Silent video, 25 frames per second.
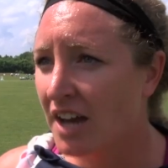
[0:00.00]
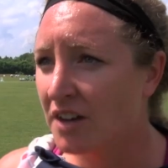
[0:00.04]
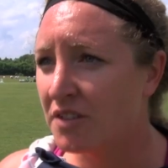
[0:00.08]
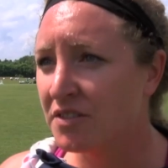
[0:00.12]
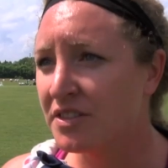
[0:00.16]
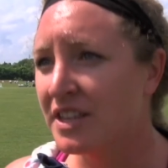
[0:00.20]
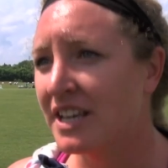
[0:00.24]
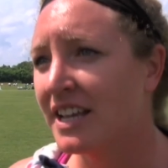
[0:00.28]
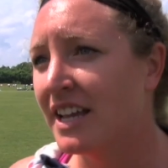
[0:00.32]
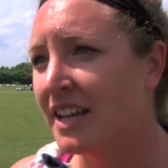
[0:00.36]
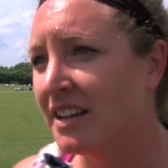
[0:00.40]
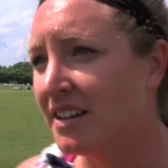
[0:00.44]
I
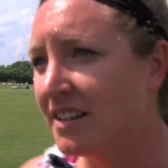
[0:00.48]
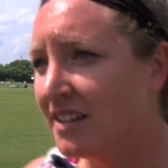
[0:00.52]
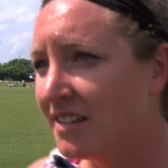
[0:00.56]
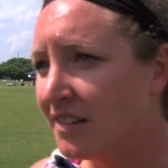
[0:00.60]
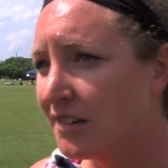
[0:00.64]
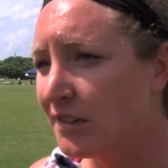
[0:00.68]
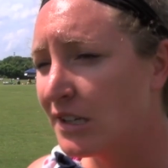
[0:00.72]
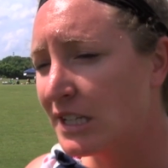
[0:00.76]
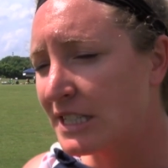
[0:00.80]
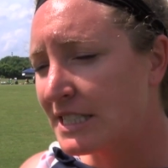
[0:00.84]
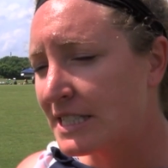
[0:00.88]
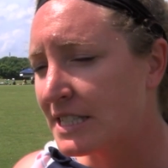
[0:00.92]
don't think
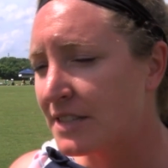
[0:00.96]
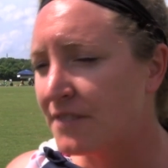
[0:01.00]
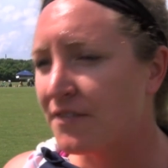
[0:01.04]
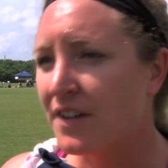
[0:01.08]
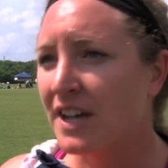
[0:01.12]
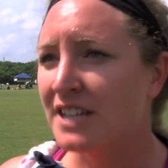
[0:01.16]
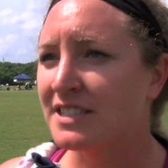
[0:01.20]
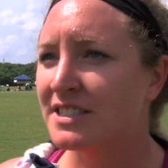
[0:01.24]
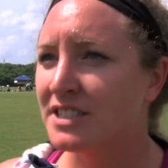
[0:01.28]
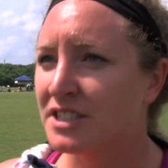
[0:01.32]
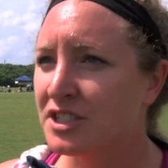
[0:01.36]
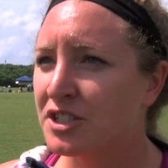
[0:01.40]
it's the
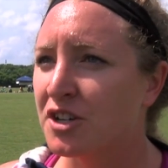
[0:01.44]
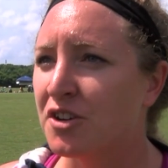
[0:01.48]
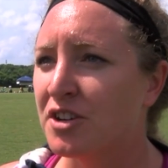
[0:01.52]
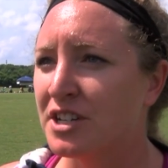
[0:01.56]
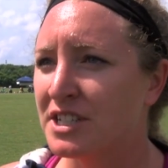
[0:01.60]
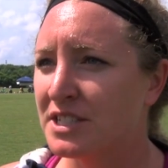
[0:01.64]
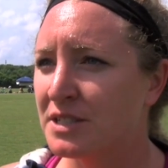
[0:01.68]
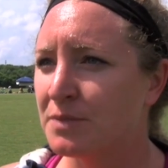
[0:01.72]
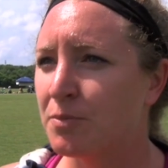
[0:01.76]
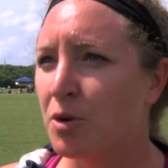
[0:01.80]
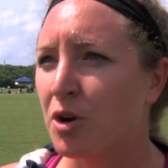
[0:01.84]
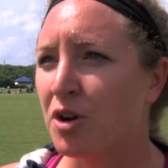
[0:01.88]
fastest
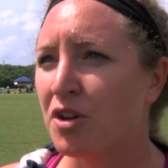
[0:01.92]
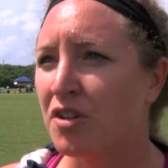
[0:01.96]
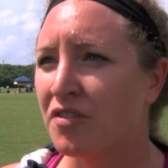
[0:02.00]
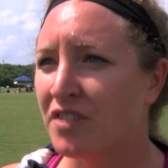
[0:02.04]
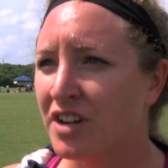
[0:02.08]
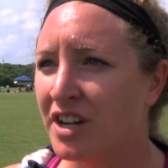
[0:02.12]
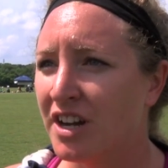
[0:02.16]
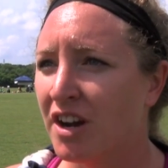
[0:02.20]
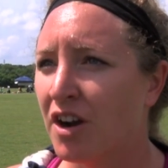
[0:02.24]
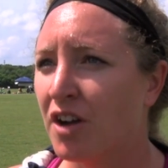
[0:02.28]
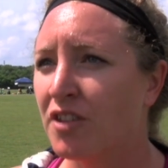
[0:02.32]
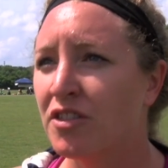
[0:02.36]
growing sport
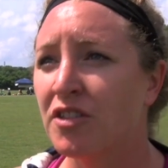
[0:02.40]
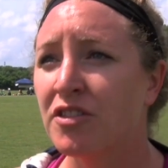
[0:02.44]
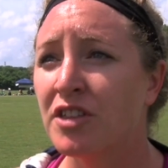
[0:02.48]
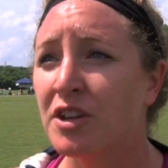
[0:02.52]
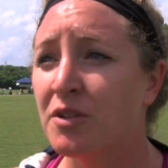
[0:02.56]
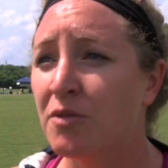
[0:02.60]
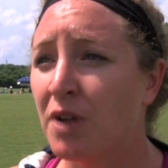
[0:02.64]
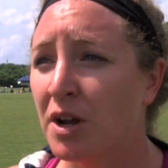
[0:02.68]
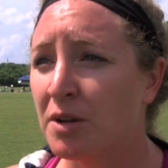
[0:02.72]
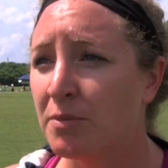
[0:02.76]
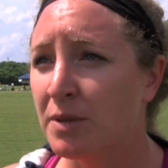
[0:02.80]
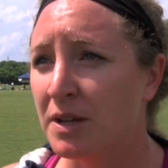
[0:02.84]
over here other
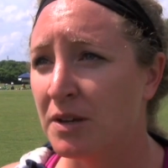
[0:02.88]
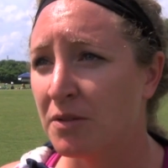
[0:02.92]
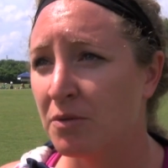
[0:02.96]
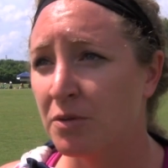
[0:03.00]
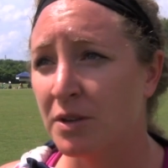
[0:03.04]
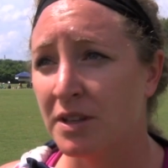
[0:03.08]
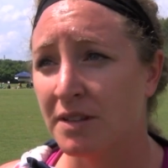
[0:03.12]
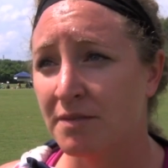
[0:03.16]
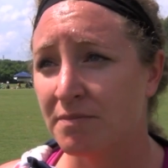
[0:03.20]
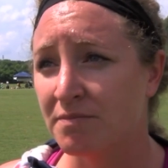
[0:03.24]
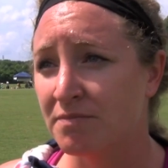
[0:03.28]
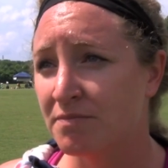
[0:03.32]
than
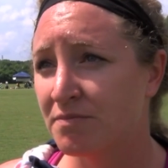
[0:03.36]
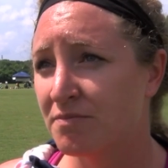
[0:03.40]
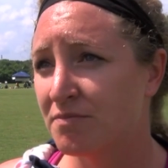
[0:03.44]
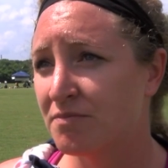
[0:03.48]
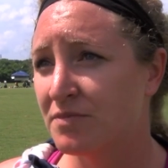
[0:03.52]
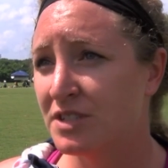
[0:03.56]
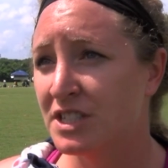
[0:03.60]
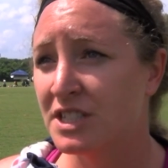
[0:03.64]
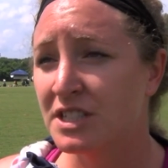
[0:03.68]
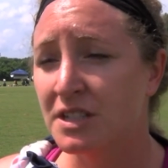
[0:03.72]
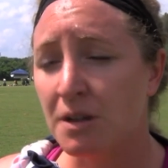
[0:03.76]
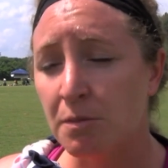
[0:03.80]
rugby.
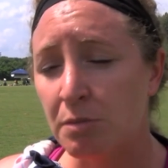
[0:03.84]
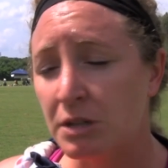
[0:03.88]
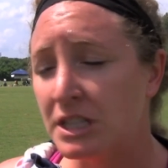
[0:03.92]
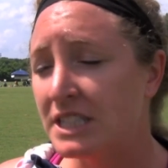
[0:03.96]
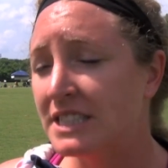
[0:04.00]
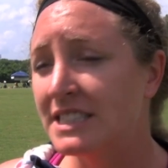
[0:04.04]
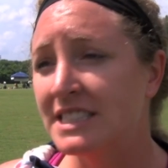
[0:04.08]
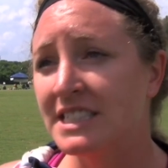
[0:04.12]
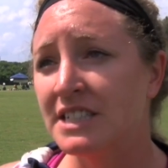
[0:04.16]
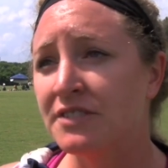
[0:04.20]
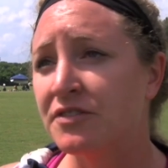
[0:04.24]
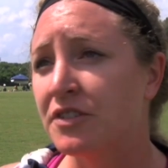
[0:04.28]
It's
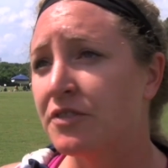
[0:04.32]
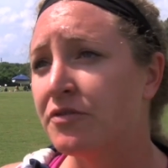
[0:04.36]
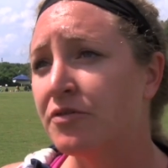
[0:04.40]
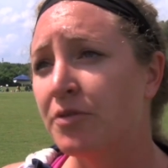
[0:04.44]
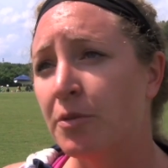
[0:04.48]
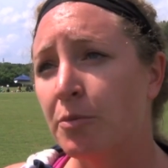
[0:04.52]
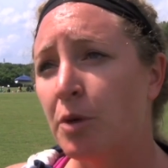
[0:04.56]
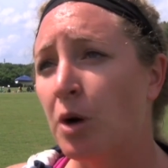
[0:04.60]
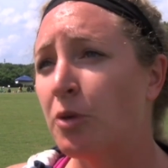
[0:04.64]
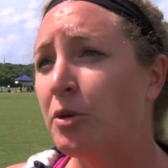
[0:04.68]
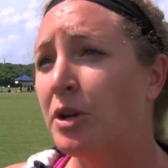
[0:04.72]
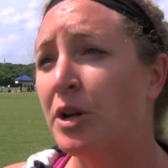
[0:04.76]
completely different
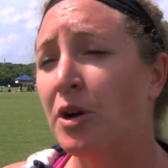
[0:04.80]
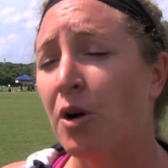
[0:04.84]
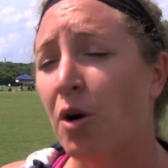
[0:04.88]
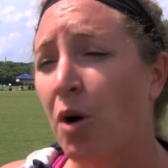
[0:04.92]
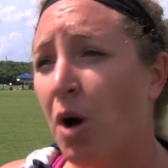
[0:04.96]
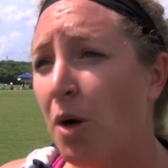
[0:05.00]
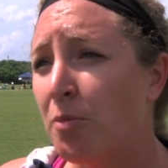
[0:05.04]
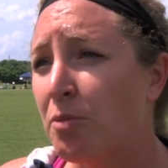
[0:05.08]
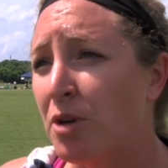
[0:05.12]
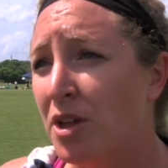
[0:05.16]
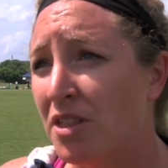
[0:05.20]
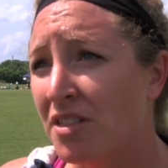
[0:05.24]
from what we
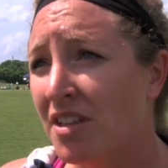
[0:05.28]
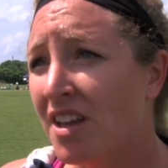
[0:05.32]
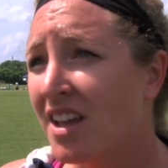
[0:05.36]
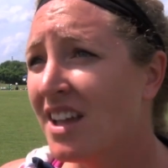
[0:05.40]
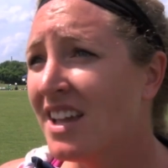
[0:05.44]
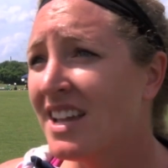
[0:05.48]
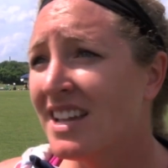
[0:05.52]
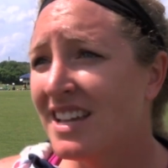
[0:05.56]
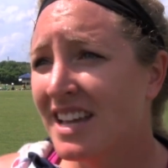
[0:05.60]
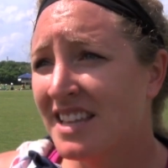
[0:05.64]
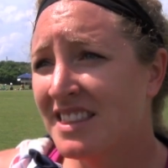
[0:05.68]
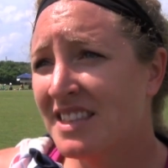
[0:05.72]
grow up with.
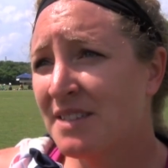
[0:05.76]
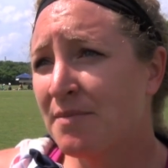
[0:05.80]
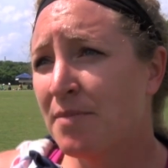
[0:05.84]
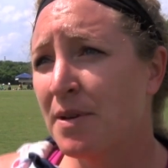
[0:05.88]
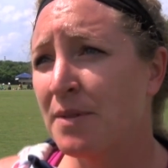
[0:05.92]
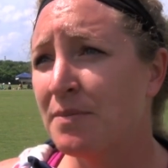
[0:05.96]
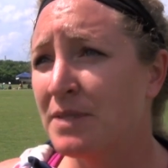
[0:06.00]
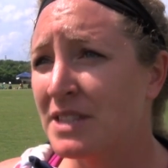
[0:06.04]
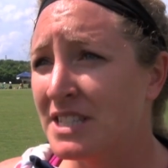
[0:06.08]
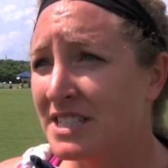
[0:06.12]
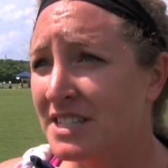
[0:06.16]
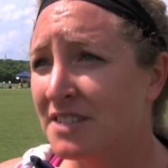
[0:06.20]
I think
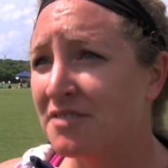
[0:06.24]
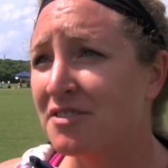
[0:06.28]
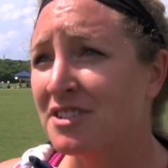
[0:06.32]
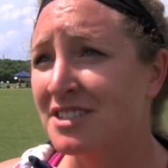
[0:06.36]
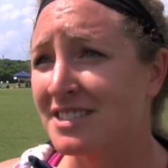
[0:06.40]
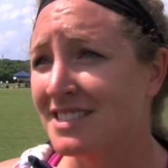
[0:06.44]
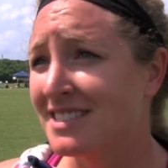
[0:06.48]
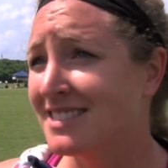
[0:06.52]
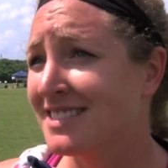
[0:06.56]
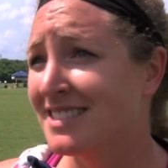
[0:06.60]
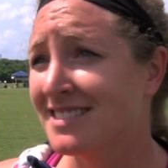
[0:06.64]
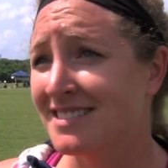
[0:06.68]
maybe the
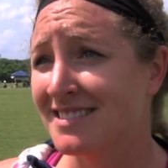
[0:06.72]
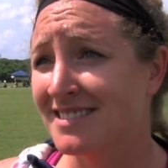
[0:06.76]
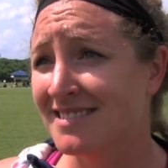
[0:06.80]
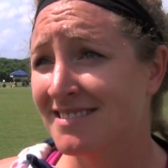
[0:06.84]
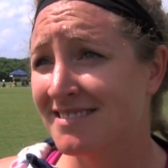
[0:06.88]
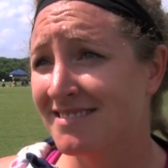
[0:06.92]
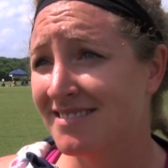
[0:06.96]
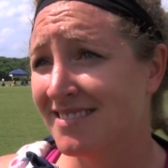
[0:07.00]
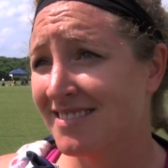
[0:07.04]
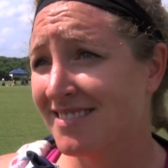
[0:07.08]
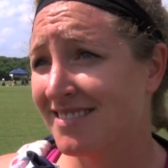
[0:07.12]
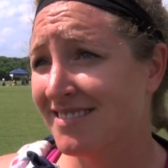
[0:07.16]
difference is
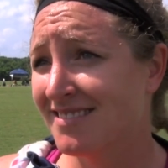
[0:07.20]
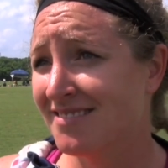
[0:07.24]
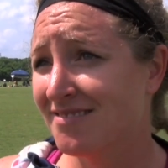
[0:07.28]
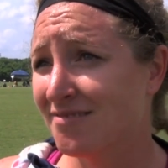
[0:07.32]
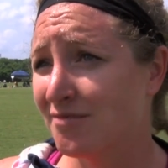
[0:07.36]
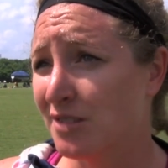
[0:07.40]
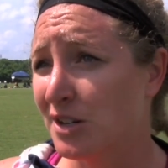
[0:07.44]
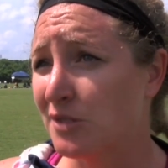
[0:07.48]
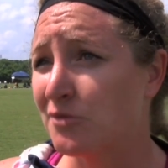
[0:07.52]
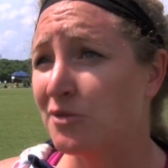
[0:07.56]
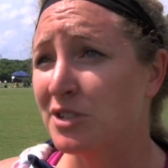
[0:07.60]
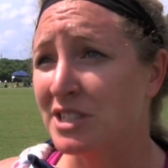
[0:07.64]

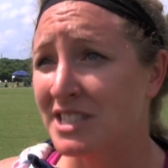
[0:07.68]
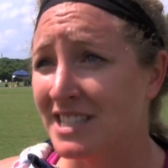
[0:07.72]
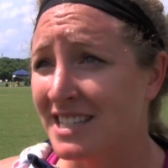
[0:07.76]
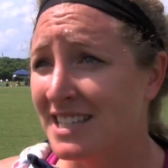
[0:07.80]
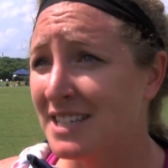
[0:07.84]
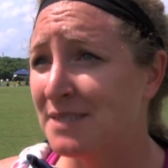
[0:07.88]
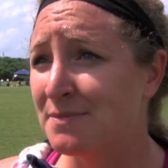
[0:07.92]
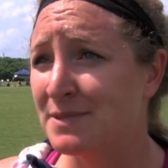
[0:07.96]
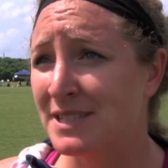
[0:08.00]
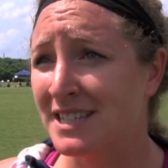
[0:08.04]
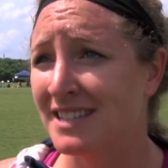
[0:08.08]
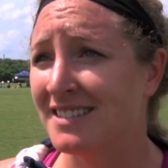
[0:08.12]
what really
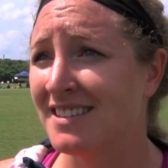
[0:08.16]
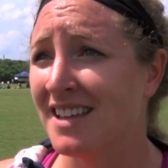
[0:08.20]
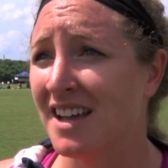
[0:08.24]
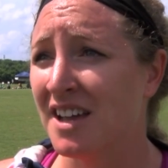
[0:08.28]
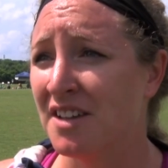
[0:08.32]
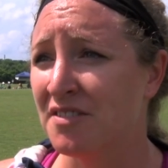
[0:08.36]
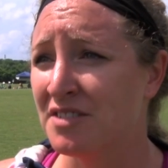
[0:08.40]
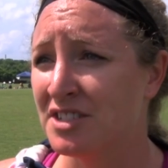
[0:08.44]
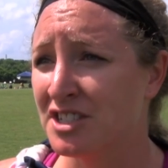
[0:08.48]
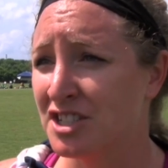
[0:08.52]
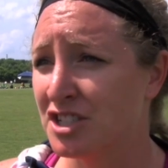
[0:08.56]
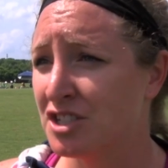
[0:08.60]
keeps it
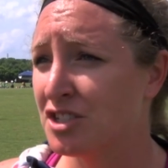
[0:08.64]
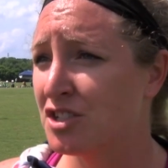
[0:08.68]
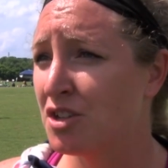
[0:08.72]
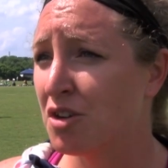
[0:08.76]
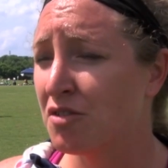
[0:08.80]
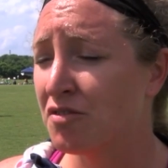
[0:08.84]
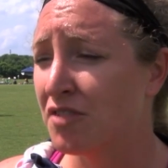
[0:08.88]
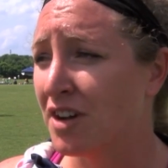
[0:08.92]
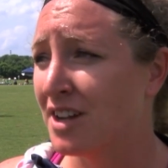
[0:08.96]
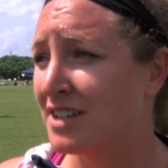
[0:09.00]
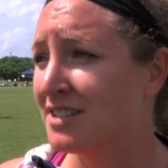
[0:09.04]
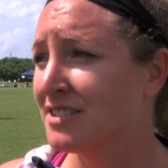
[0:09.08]
alive. It's just
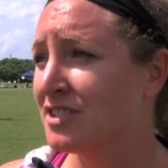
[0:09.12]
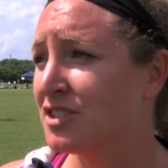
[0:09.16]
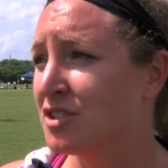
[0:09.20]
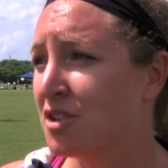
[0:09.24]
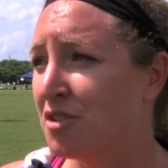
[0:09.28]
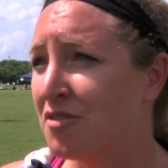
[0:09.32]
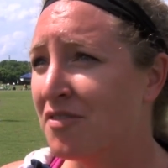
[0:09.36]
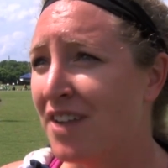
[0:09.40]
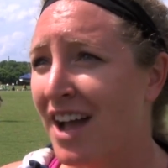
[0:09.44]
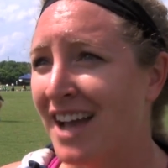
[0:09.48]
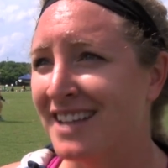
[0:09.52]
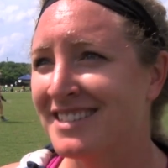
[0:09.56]
so fun,
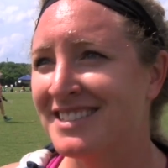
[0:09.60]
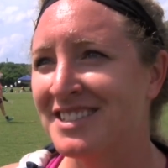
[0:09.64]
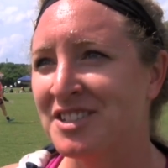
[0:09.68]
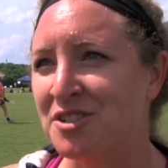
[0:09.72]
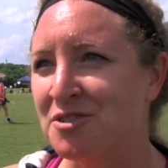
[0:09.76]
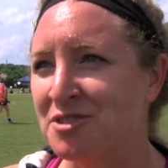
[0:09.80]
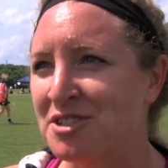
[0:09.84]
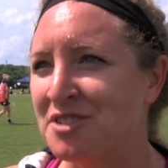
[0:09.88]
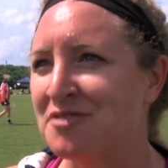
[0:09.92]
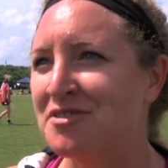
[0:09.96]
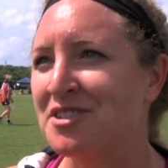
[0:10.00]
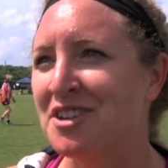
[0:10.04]
so fast,
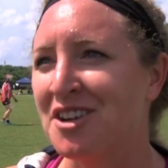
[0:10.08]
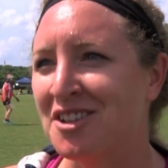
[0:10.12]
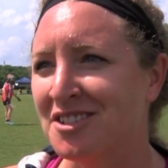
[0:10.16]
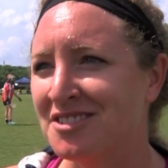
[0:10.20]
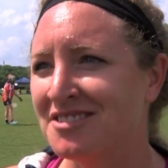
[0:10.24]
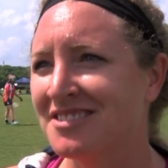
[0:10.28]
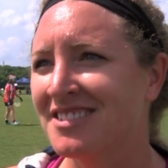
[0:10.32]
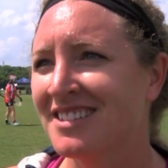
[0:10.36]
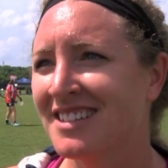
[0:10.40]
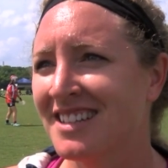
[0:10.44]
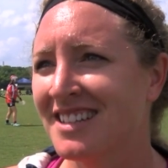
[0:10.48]
so difficult.